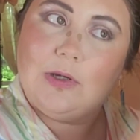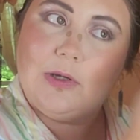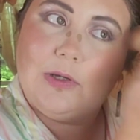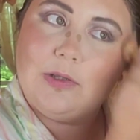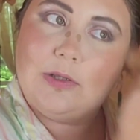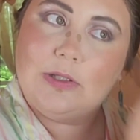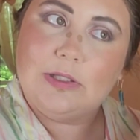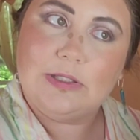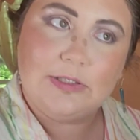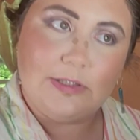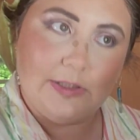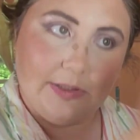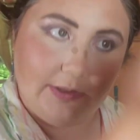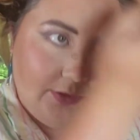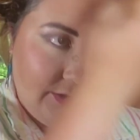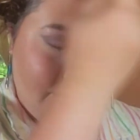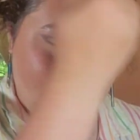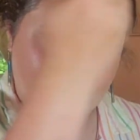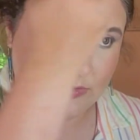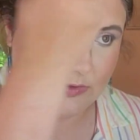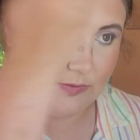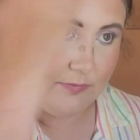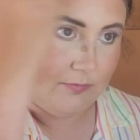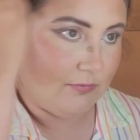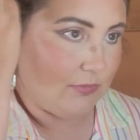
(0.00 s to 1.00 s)
This side
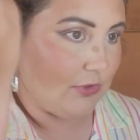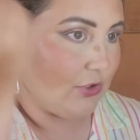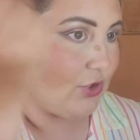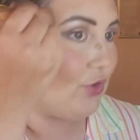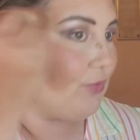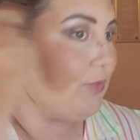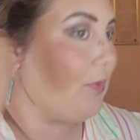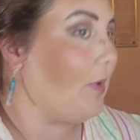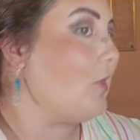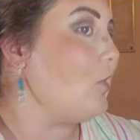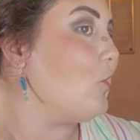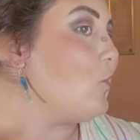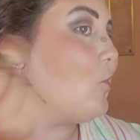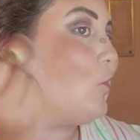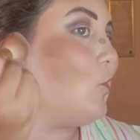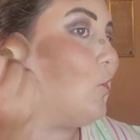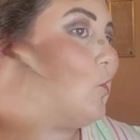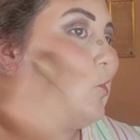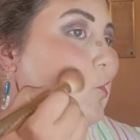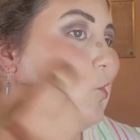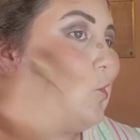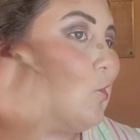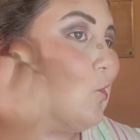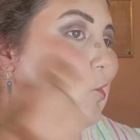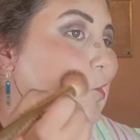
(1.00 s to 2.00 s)
looks much better
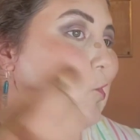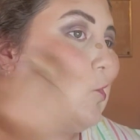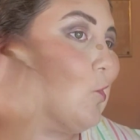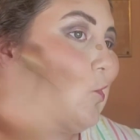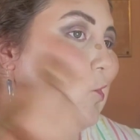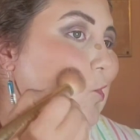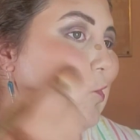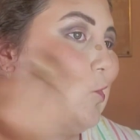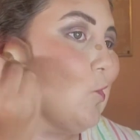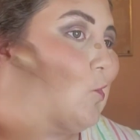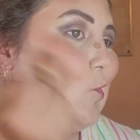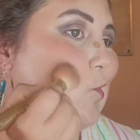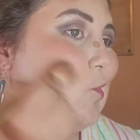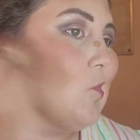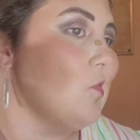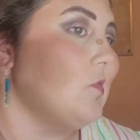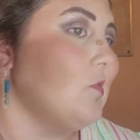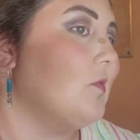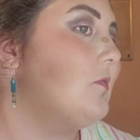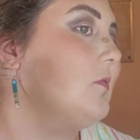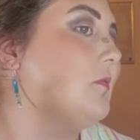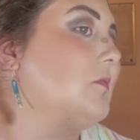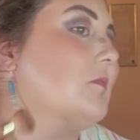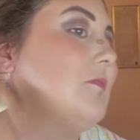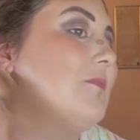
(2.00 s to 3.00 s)
than this side.
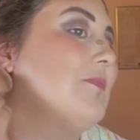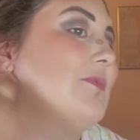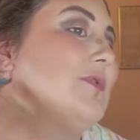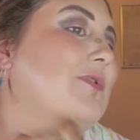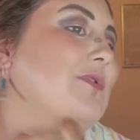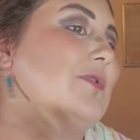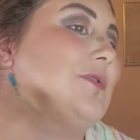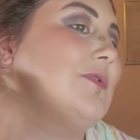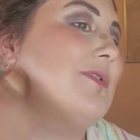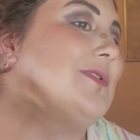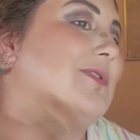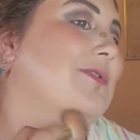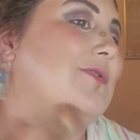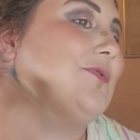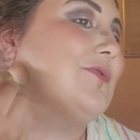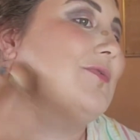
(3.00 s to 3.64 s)
Just gonna